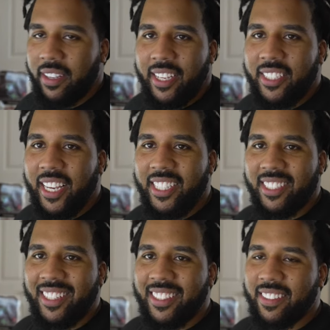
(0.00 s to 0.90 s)
it's
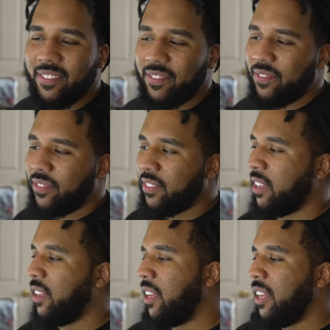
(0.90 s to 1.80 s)
easy
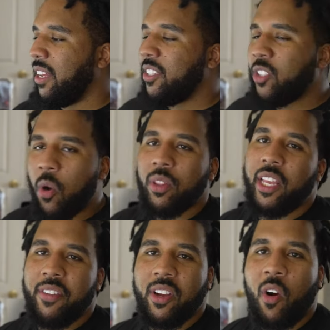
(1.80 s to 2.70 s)
don't
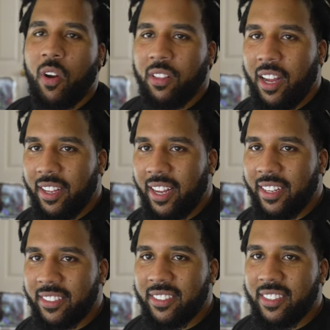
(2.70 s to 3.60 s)
leave your car unlocked,
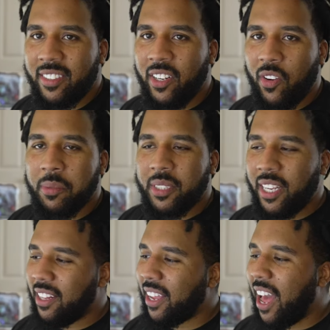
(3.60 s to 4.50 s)
guys. You know what I'm
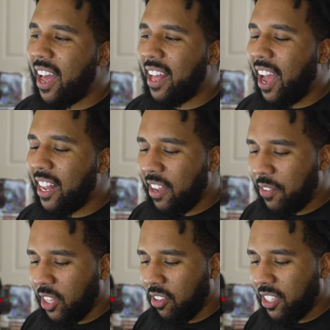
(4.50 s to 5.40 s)
saying? Like, I, I, I
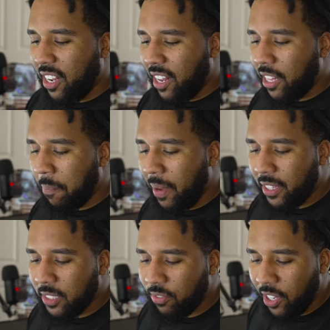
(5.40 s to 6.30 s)
never thought that I'd have to
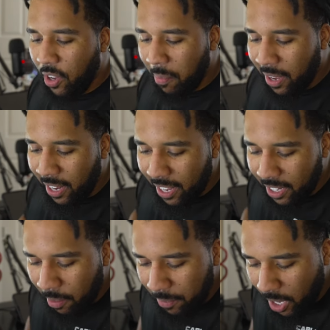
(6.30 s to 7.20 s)
make this video, man. I got to
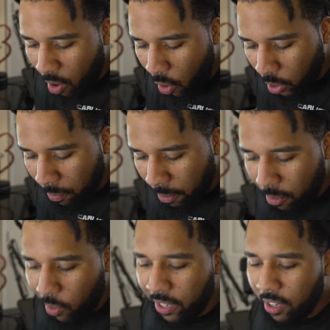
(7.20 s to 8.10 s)
come down hard on my
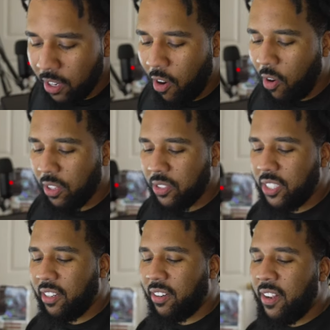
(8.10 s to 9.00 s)
boy uh, Carlos
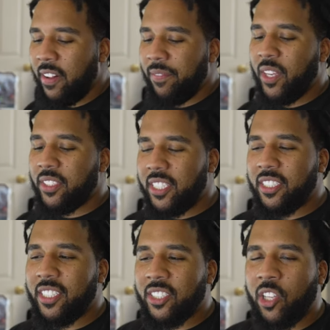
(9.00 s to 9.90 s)
here. Because this
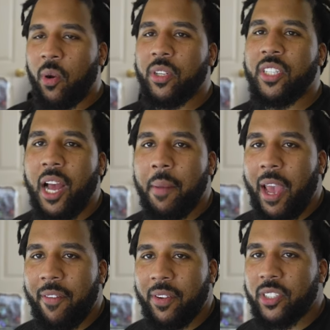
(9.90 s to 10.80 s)
is his third time
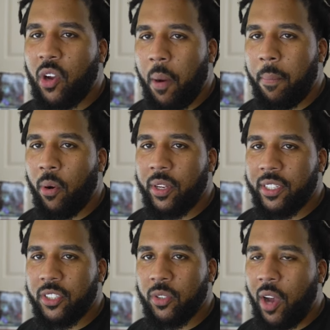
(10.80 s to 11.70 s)
having this car broken
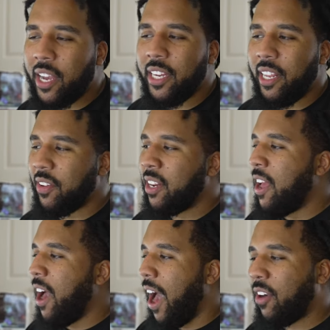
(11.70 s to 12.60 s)
into. I couldn't even,
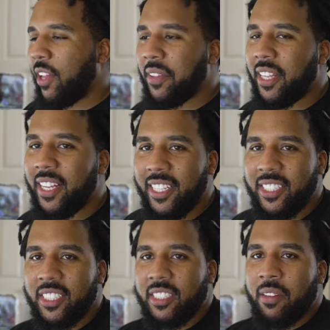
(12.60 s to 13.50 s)
I don't even think
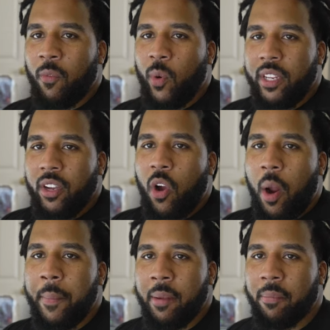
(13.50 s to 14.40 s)
this is what your
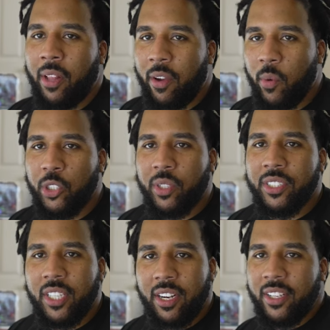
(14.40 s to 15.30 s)
car being, like, would you
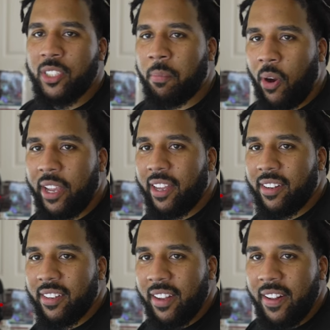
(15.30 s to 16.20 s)
consider this a
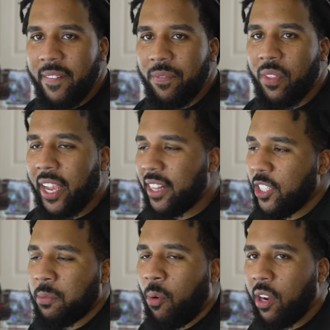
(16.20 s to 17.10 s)
break-in? Like, at
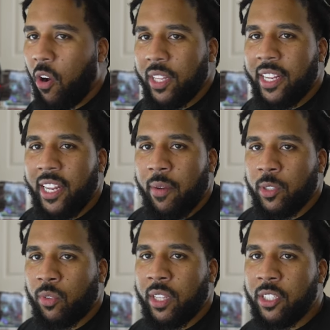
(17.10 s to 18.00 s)
this point, all they did
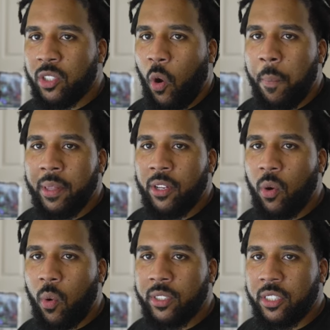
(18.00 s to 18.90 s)
was really just open the
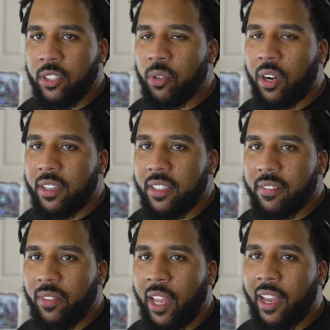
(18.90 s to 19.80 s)
doors in the trunk.
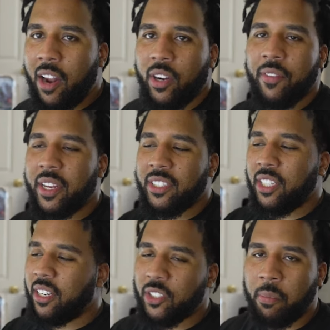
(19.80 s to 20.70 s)
Like, I don't even
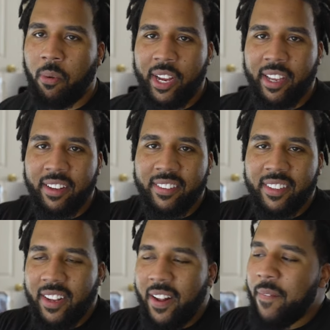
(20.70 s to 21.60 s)
consider this a break-in.
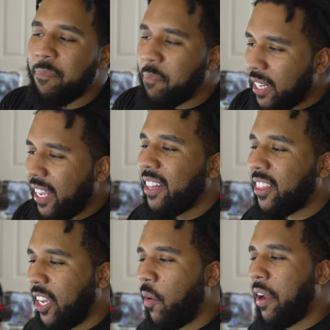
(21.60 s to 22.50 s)
But
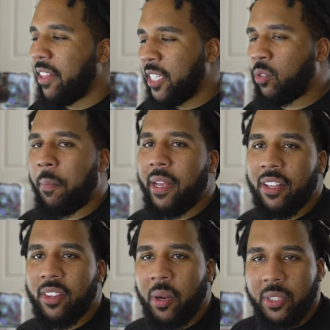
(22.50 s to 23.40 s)
in theory, this will be
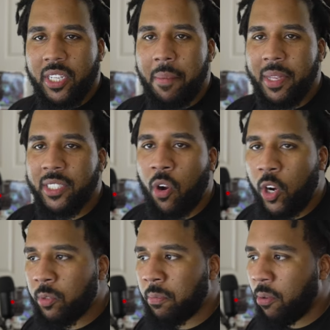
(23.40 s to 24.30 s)
the third time his car has been